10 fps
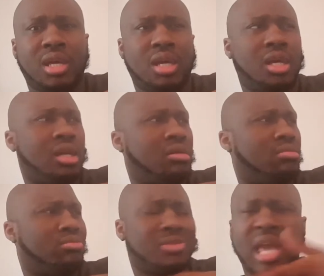
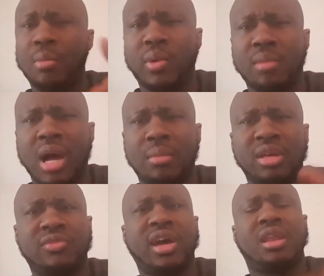in came where the mom
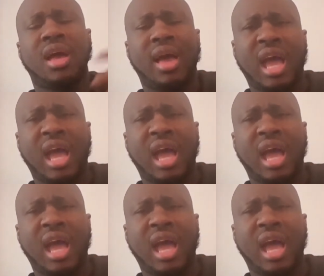lived at,